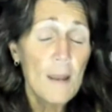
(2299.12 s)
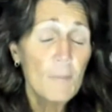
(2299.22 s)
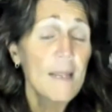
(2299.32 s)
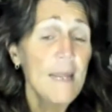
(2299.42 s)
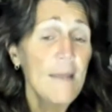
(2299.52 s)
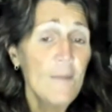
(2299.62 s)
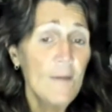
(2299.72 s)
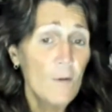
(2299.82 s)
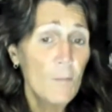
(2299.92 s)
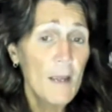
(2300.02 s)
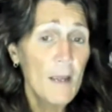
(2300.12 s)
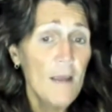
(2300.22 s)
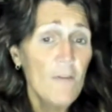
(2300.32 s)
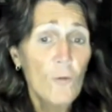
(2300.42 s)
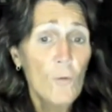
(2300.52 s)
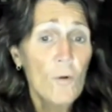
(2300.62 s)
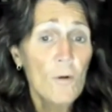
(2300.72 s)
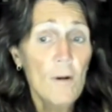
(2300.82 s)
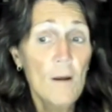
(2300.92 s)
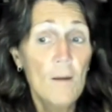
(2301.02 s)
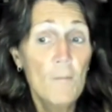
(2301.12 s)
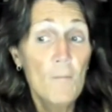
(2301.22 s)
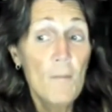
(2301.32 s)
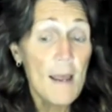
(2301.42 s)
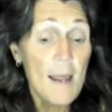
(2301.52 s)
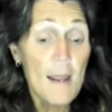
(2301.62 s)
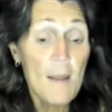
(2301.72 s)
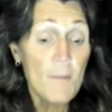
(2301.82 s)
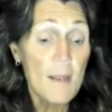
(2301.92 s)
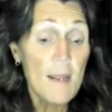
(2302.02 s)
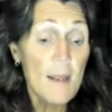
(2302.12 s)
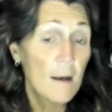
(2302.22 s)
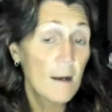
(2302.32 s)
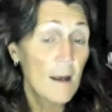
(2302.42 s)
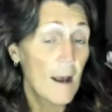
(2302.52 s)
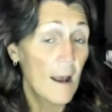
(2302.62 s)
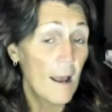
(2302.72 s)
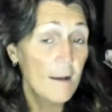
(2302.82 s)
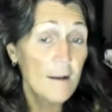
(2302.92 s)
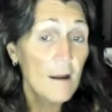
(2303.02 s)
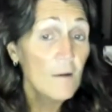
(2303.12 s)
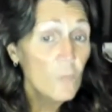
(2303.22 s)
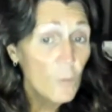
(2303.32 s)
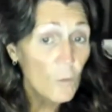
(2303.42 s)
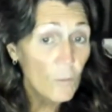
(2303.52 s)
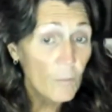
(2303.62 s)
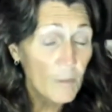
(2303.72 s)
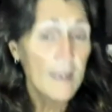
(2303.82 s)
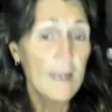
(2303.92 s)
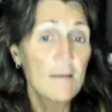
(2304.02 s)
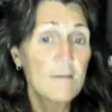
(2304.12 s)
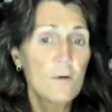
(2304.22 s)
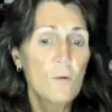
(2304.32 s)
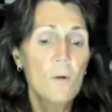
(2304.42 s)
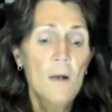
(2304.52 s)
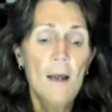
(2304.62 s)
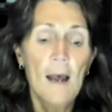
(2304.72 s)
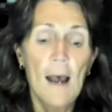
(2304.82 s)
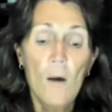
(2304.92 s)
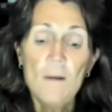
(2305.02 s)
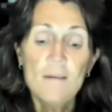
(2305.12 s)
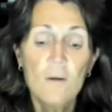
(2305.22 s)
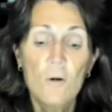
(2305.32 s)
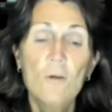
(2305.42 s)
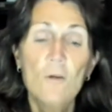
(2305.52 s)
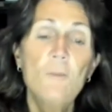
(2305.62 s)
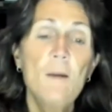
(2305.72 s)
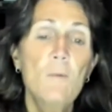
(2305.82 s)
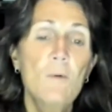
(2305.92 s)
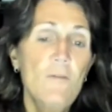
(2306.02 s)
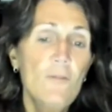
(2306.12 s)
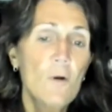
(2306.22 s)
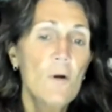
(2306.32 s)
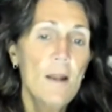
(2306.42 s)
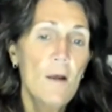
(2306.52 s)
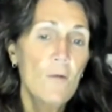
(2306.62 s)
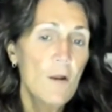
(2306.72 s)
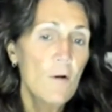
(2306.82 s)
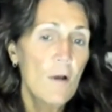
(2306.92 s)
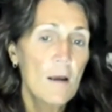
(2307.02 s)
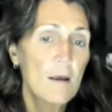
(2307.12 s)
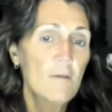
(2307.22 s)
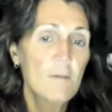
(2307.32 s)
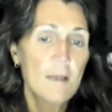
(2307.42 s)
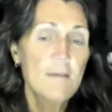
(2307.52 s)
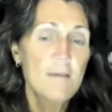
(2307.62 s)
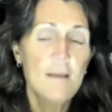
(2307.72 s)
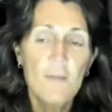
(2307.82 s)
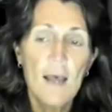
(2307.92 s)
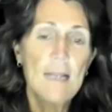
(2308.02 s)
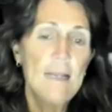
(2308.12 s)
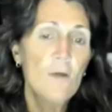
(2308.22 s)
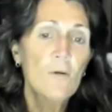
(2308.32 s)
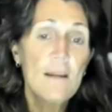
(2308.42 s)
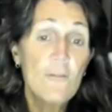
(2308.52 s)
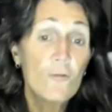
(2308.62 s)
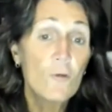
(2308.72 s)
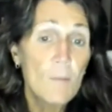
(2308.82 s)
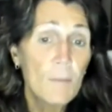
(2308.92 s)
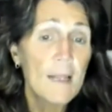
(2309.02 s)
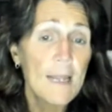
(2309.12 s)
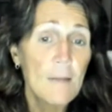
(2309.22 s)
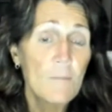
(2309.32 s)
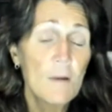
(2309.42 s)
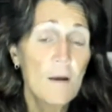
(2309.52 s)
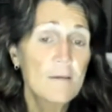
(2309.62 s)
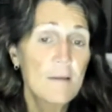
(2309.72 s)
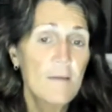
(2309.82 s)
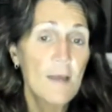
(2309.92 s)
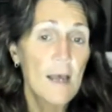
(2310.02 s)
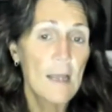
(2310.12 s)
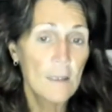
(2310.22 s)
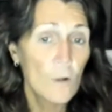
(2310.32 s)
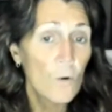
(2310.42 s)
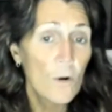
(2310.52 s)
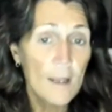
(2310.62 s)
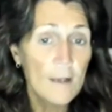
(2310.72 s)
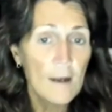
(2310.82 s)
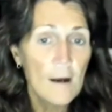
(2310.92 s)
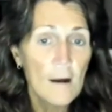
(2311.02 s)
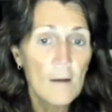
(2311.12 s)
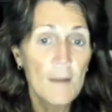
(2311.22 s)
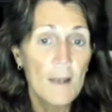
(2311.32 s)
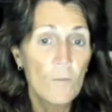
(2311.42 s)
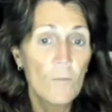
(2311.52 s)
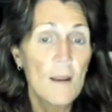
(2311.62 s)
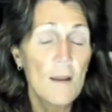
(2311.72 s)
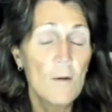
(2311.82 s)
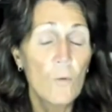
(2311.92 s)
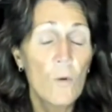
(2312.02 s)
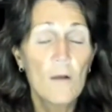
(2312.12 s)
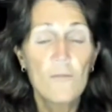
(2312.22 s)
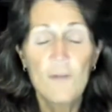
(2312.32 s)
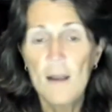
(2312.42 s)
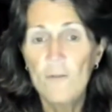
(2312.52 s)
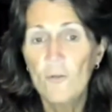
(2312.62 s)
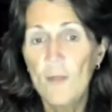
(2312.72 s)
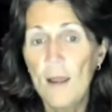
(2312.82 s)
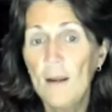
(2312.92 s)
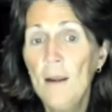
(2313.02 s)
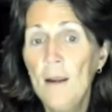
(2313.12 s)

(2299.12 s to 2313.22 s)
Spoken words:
plan that they're paying for may be a high deductible plan. So I always encourage people, if they're on healthcare.gov, unless they've got a nearly free plan because they've got lower income and qualified for that